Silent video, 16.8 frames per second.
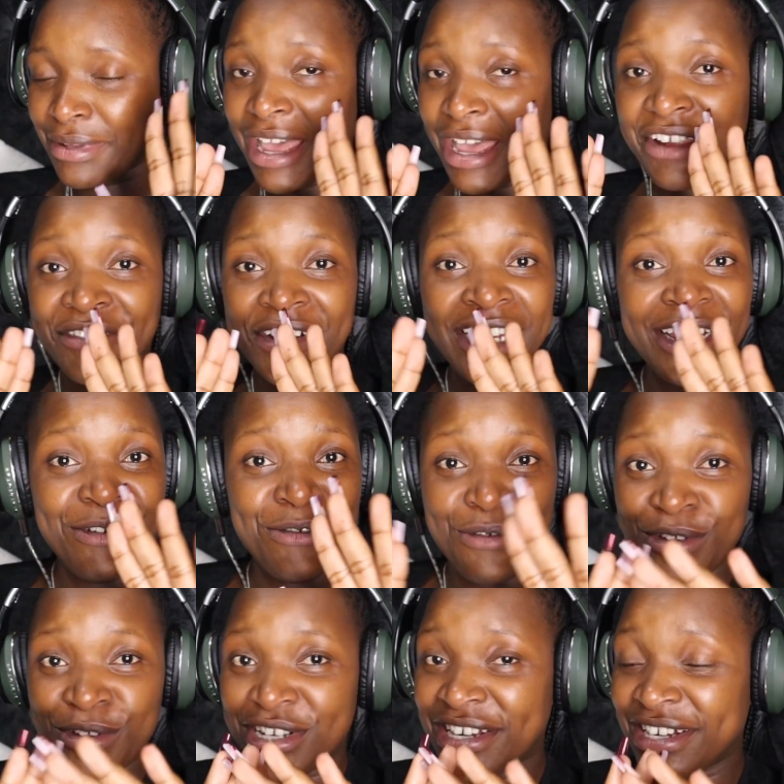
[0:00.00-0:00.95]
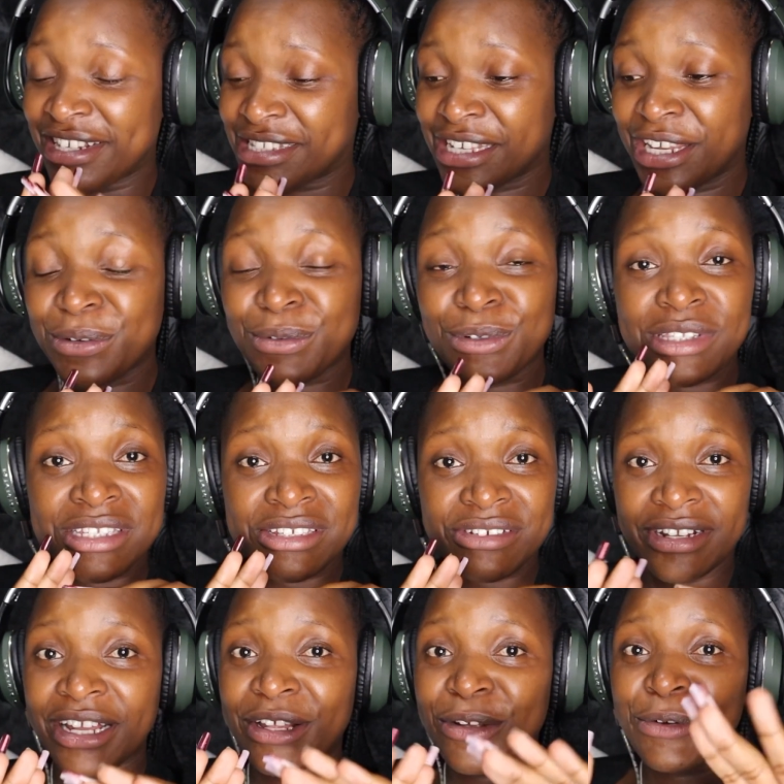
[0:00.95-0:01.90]
I really do not understand what's
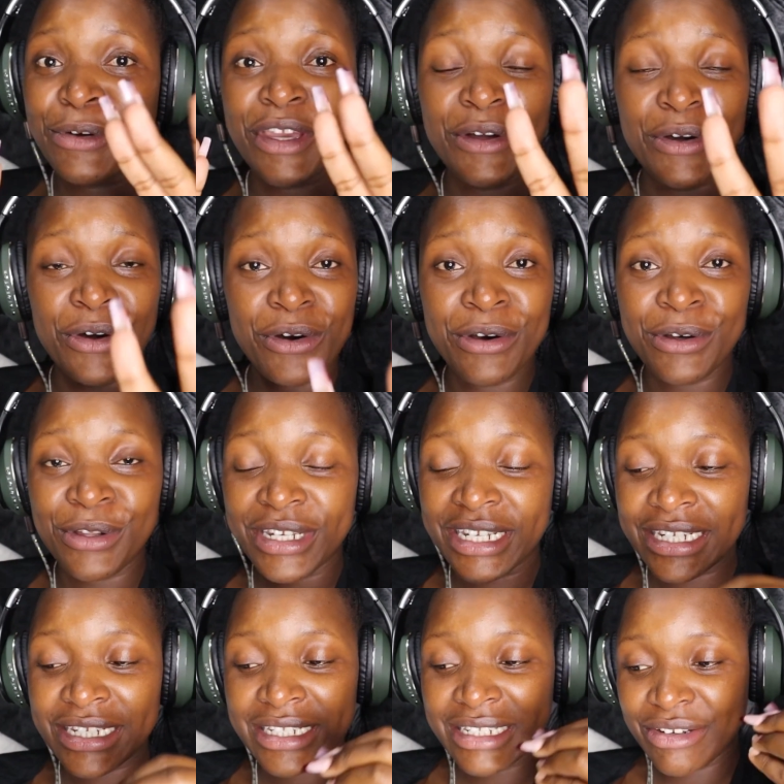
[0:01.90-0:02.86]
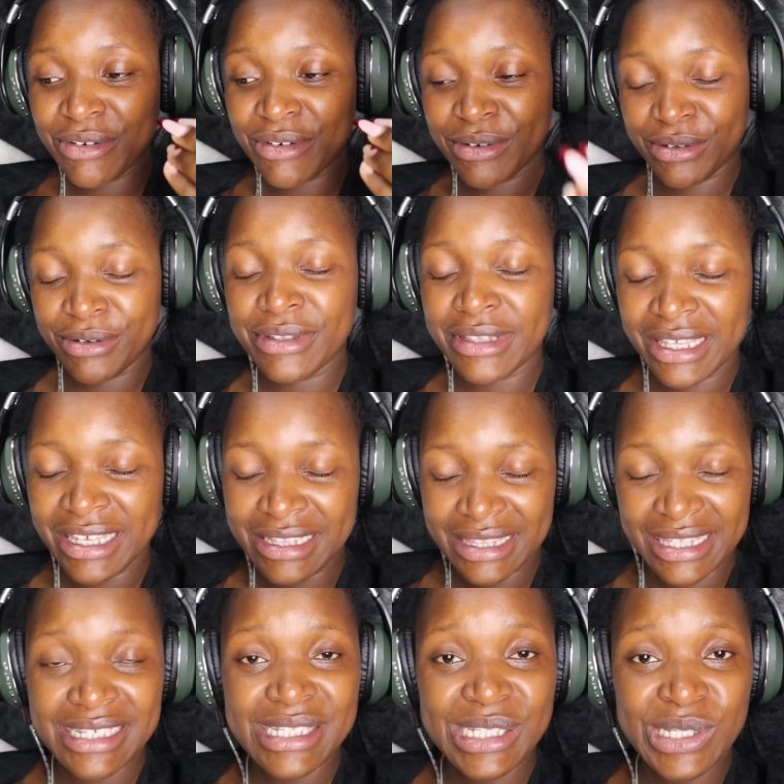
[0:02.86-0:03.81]
really going on uh, in
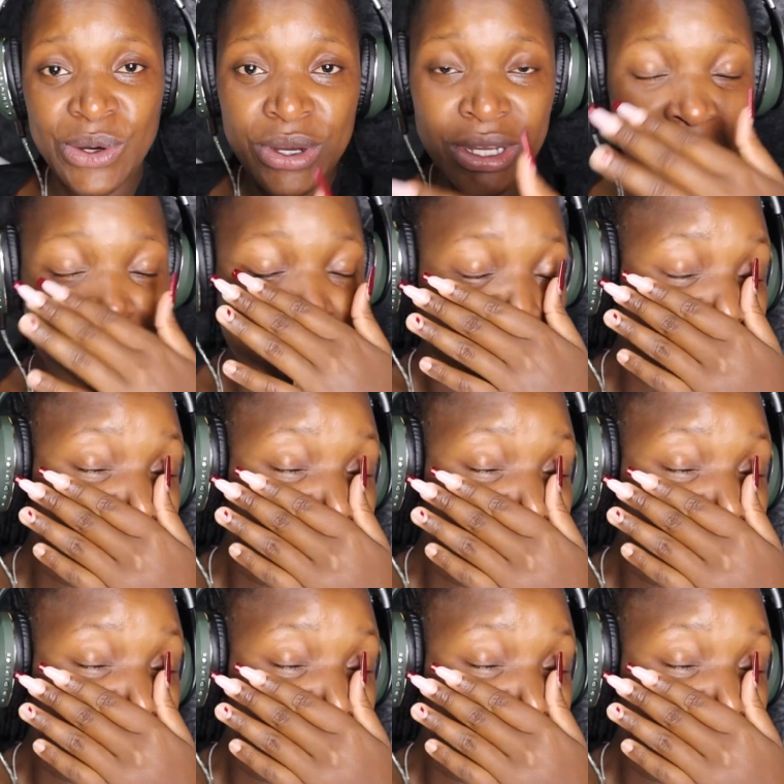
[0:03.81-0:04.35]
this song.